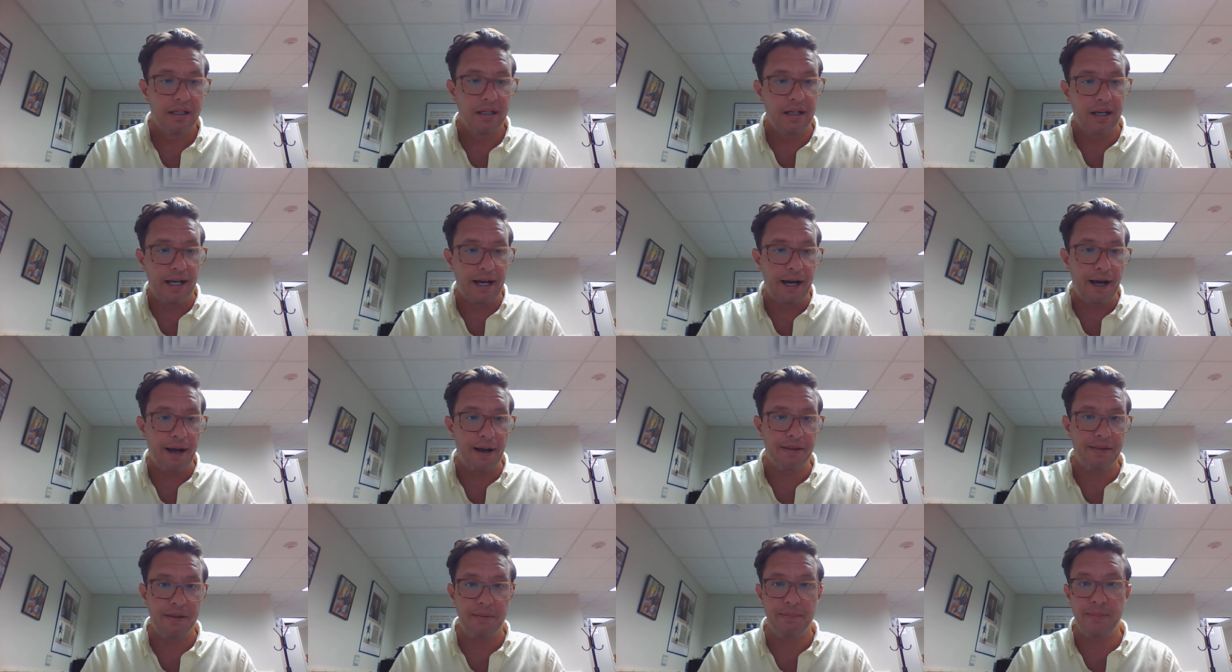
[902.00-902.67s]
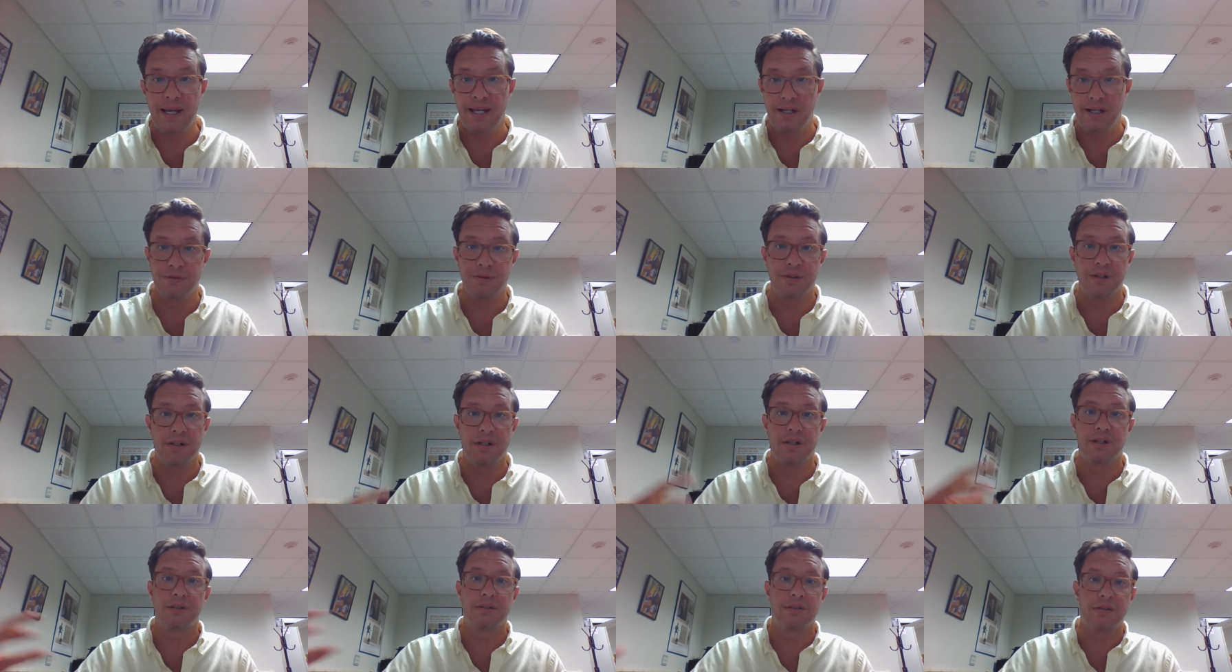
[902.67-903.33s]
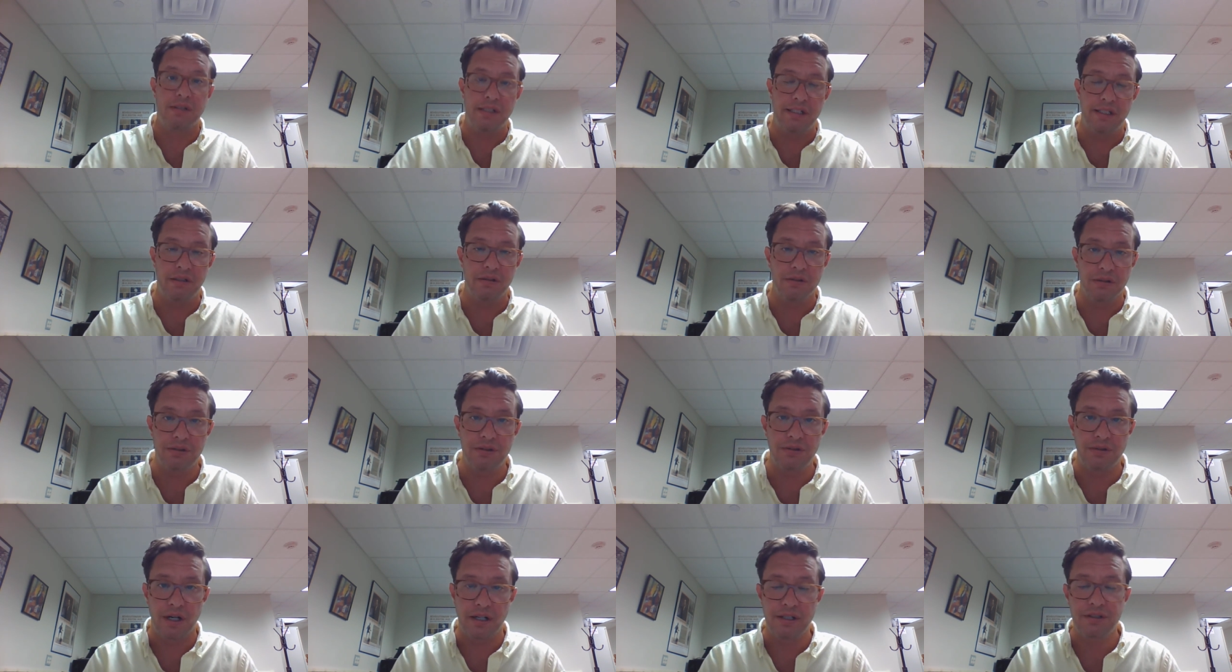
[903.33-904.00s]
the patriarchal legal
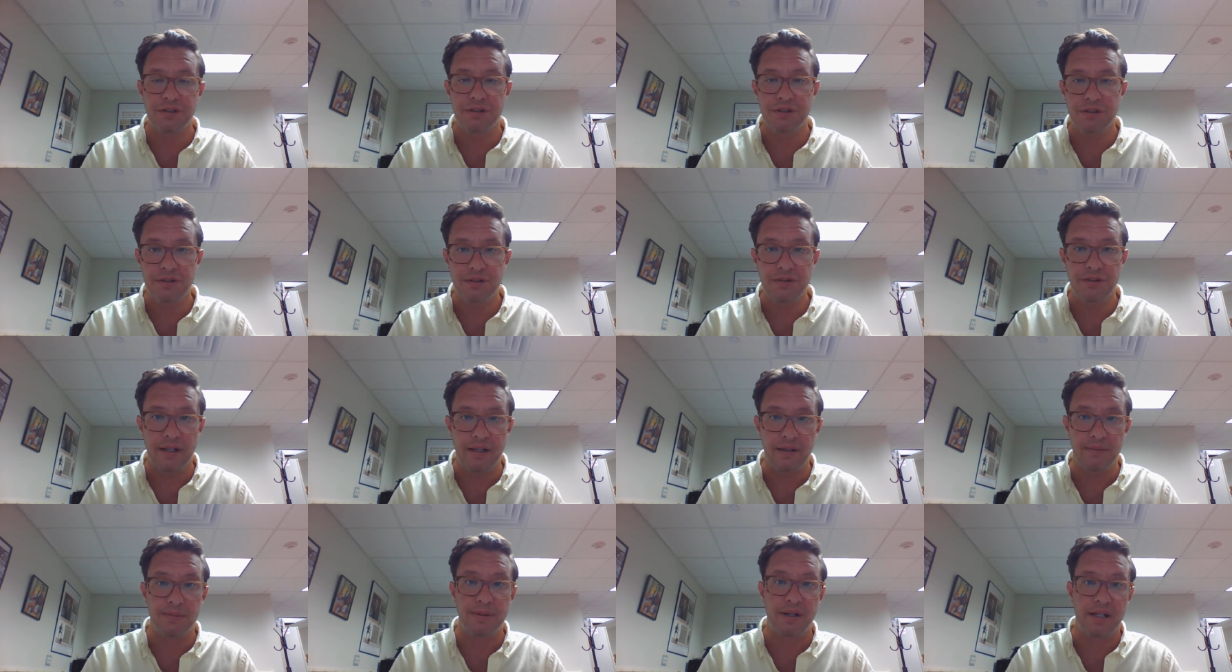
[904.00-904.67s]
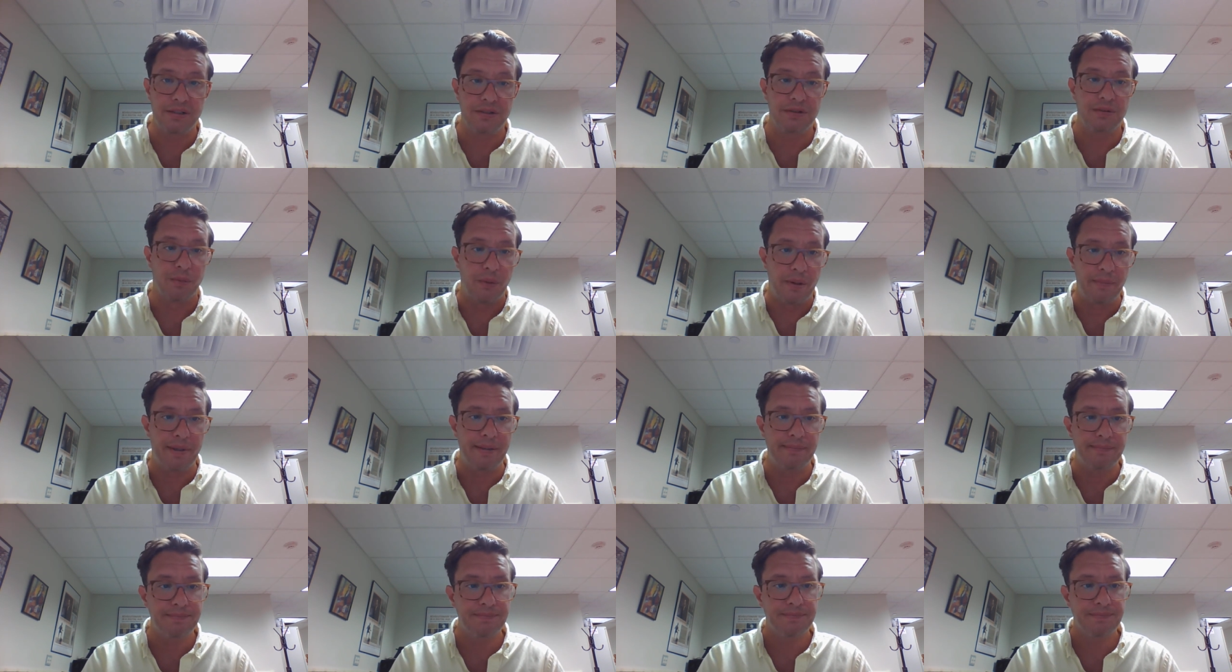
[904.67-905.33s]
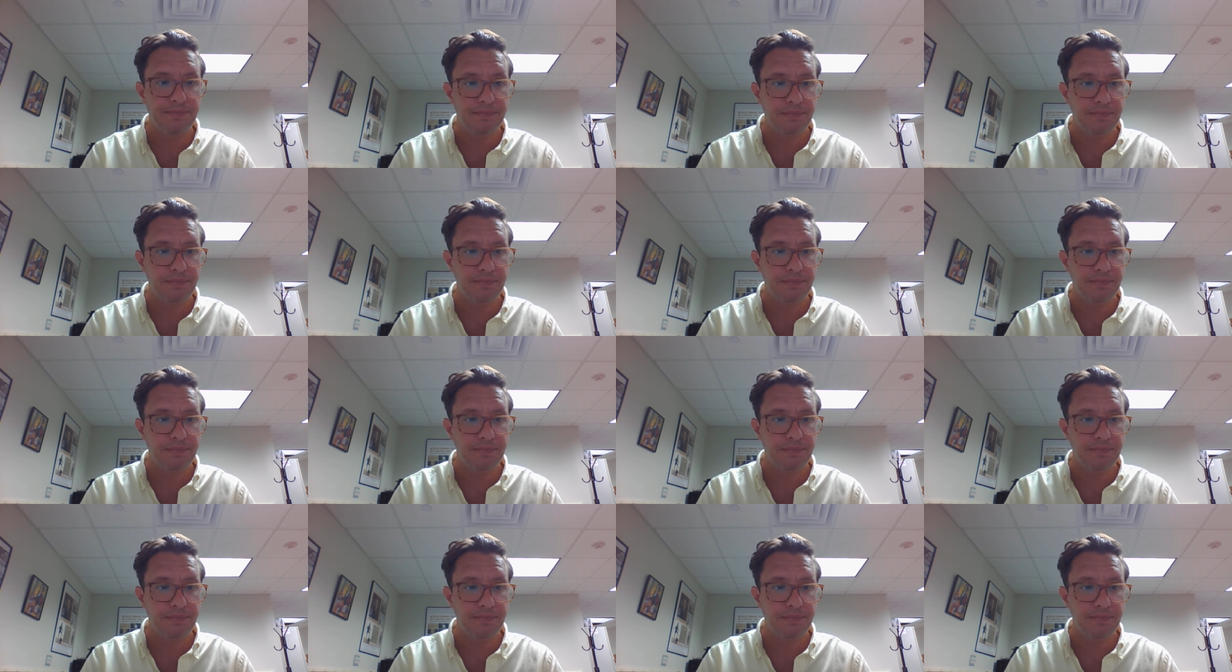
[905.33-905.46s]
structures that oppressed women.